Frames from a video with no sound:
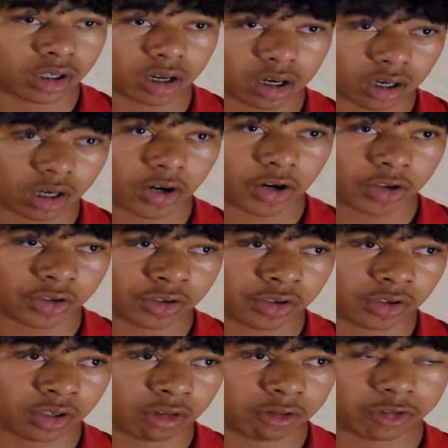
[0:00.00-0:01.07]

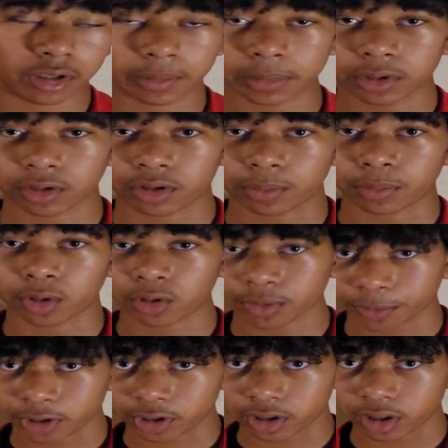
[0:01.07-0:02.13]
cards, stopped selling
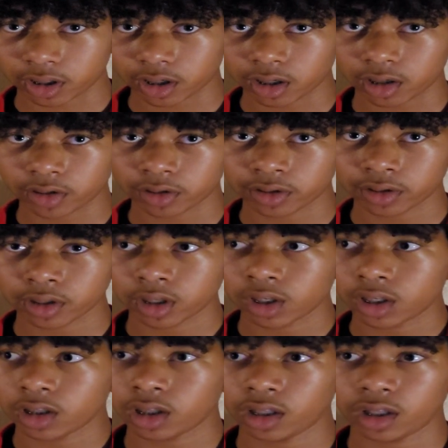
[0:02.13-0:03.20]
Pokemon cards,
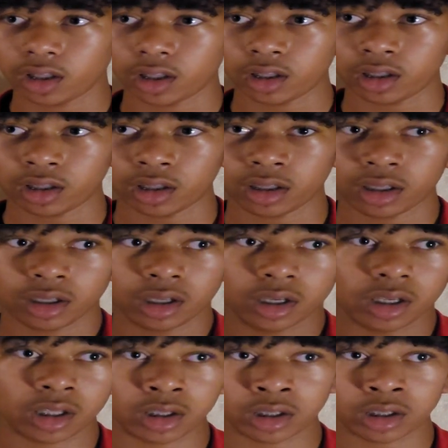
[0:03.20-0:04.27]
and
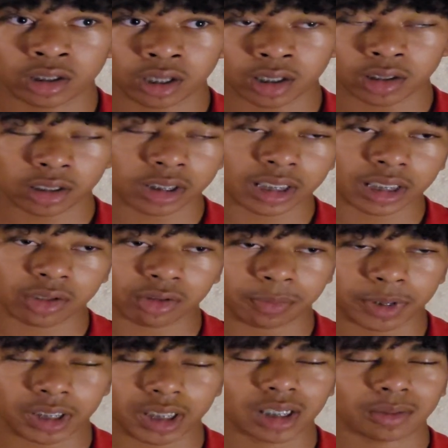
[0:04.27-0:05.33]
and that sounds like it
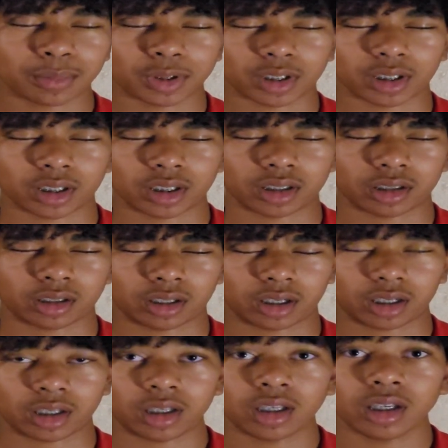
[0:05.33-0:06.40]
would be it, but it's
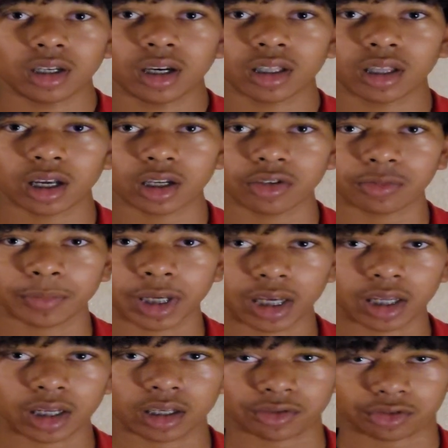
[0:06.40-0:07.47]
not. A lot of
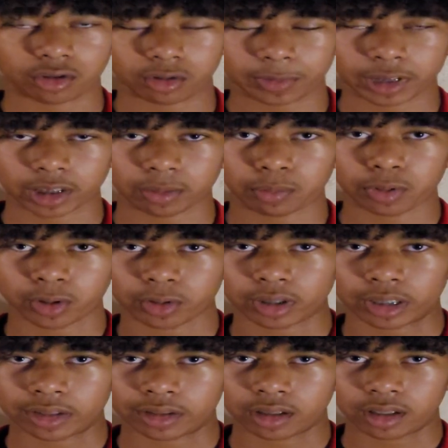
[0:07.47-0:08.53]
men have still been like
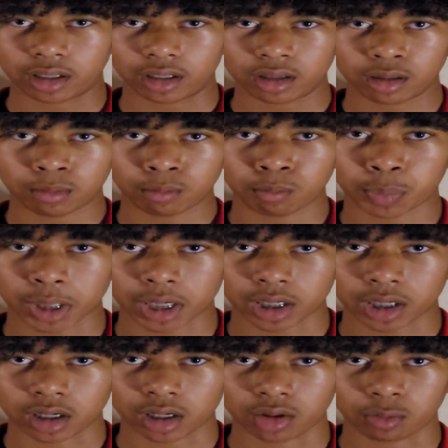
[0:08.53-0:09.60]
protesting,
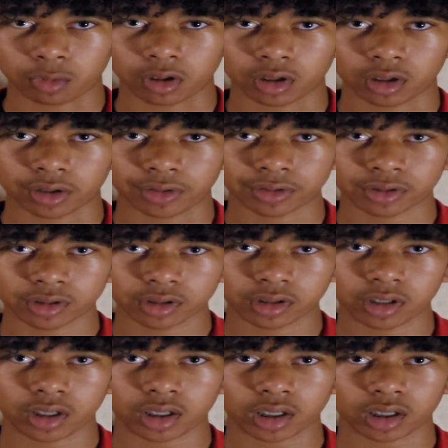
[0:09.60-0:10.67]
banging on the windows,
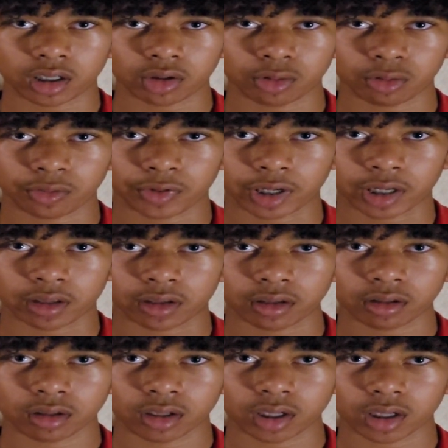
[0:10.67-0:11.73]
sneaking in through the vents,
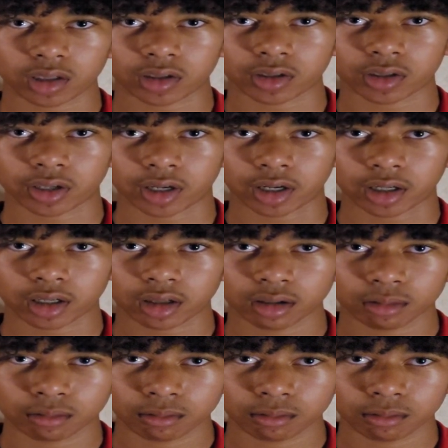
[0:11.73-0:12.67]
getting stuck